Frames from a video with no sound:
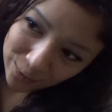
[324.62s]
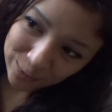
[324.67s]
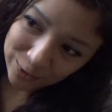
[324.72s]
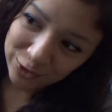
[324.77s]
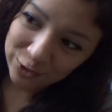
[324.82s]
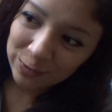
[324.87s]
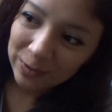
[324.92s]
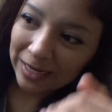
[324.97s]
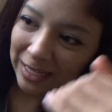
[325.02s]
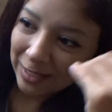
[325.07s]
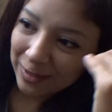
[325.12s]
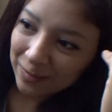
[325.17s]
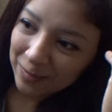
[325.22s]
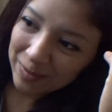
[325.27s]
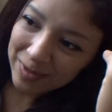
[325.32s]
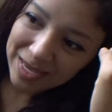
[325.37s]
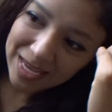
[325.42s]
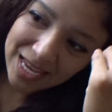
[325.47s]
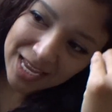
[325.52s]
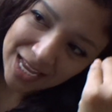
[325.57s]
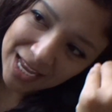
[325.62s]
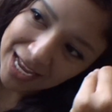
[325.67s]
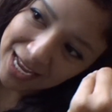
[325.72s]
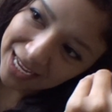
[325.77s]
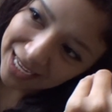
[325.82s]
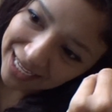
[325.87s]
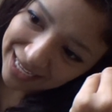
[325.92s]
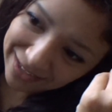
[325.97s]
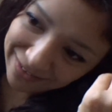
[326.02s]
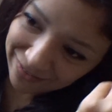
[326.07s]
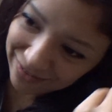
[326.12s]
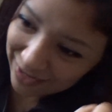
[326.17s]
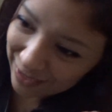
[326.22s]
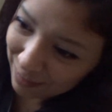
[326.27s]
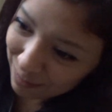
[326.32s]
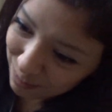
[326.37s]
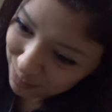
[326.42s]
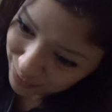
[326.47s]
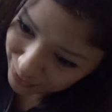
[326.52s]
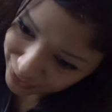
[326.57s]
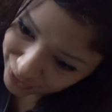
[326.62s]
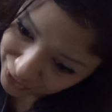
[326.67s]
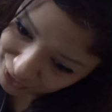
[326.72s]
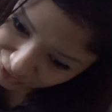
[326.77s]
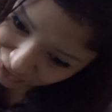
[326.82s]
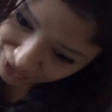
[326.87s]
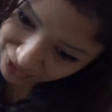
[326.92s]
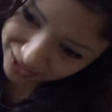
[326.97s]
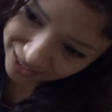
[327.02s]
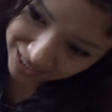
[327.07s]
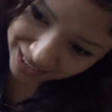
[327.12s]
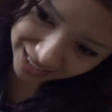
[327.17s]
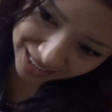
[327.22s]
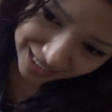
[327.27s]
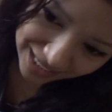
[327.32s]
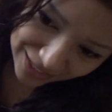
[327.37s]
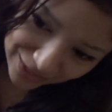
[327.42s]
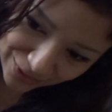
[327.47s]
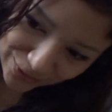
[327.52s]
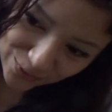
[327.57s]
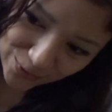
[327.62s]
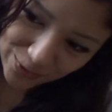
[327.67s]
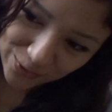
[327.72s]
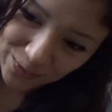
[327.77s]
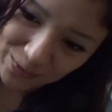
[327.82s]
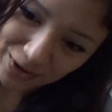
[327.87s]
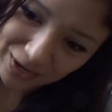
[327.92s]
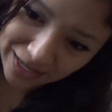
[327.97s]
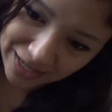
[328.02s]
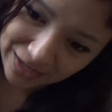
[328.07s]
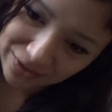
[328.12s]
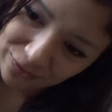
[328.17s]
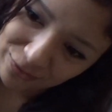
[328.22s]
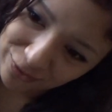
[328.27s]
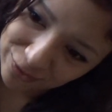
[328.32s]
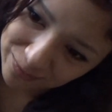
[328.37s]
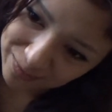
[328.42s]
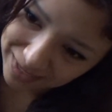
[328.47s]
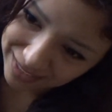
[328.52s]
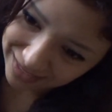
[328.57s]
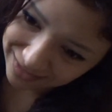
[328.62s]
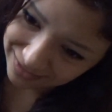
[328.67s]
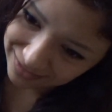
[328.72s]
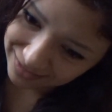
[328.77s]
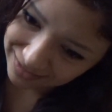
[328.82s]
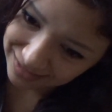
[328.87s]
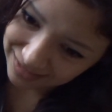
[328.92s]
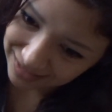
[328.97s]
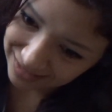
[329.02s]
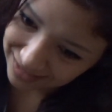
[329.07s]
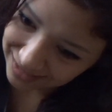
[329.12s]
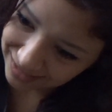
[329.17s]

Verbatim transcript: Would you rather be giving birth or walking four miles?